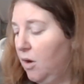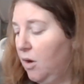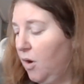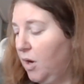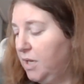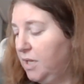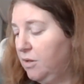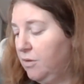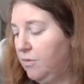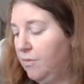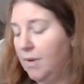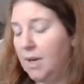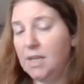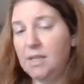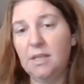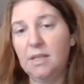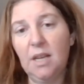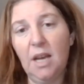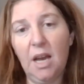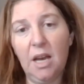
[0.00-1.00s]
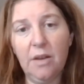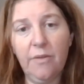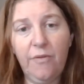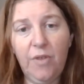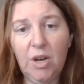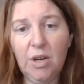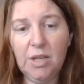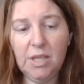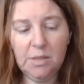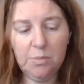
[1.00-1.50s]
I did a restart,
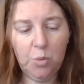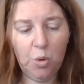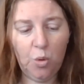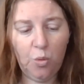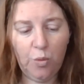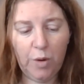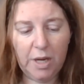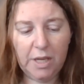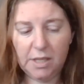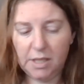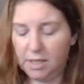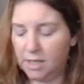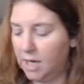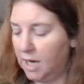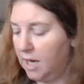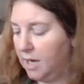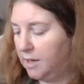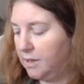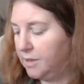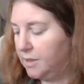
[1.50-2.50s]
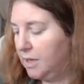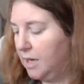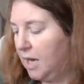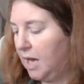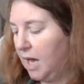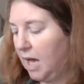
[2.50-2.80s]
very small restart.